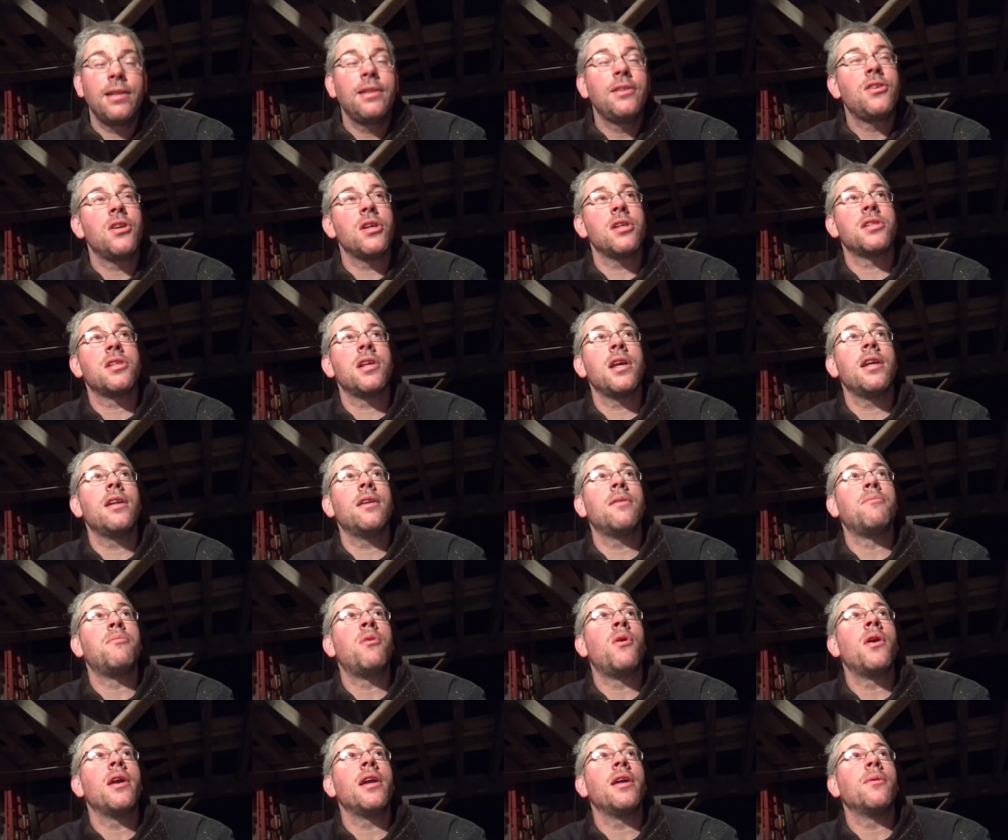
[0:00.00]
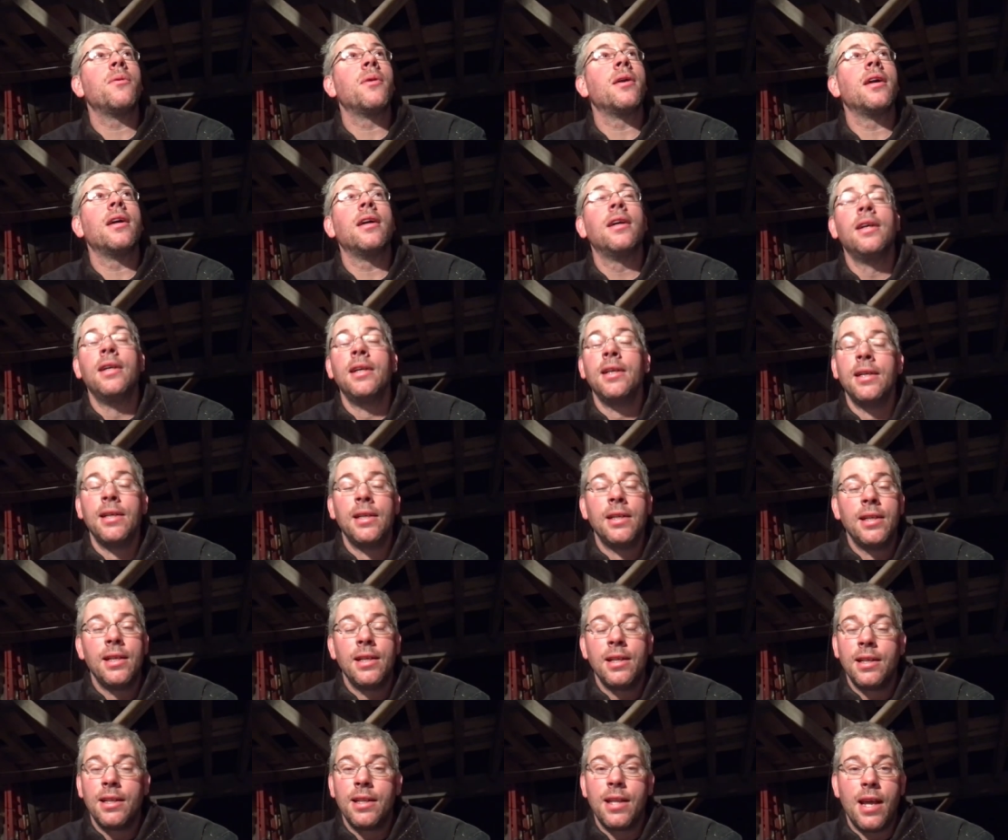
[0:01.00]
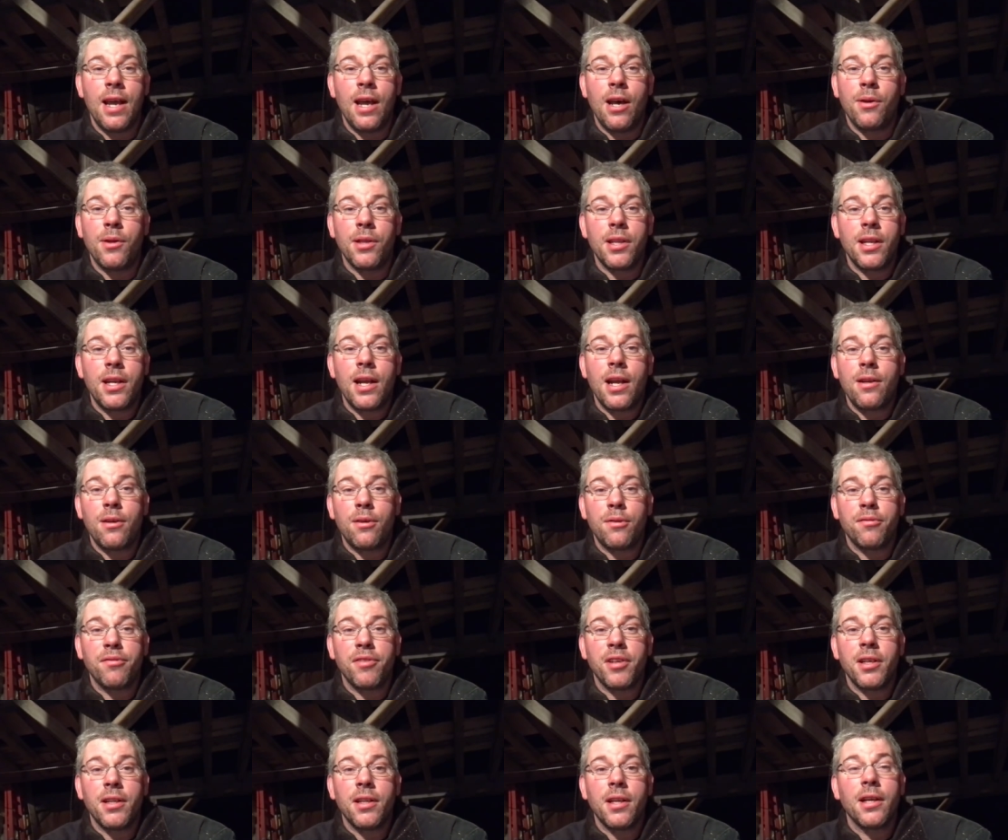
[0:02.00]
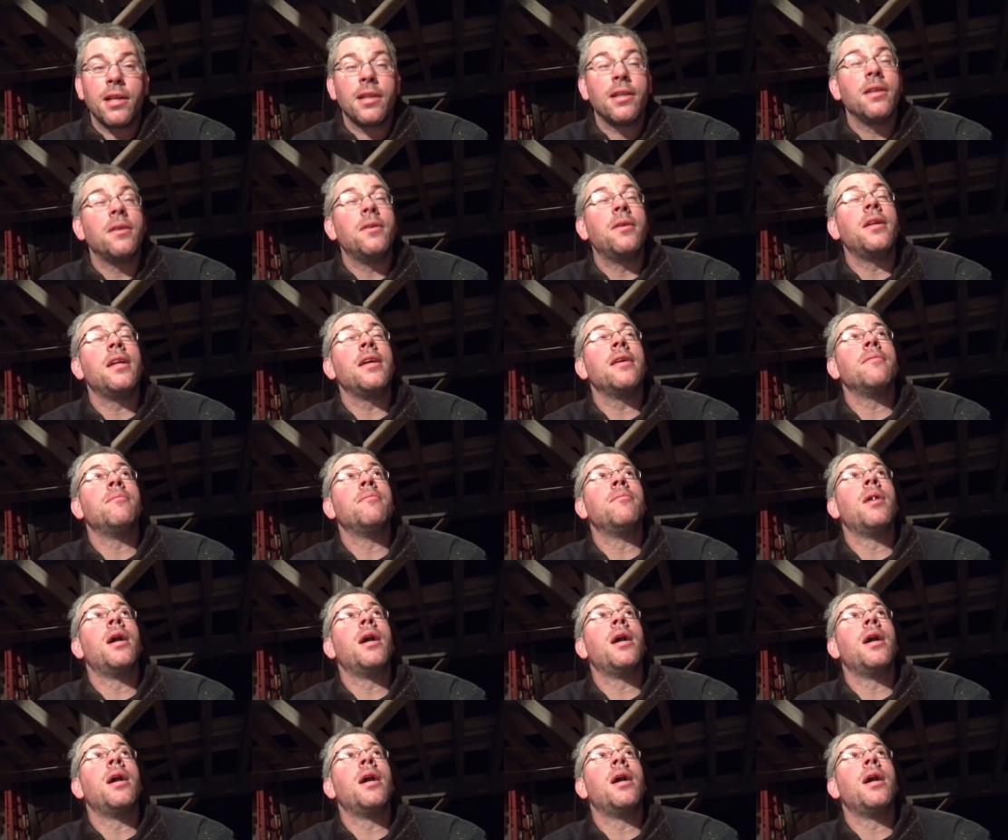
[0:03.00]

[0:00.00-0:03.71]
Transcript: just hit a point where the hell that I don't feel like doing it.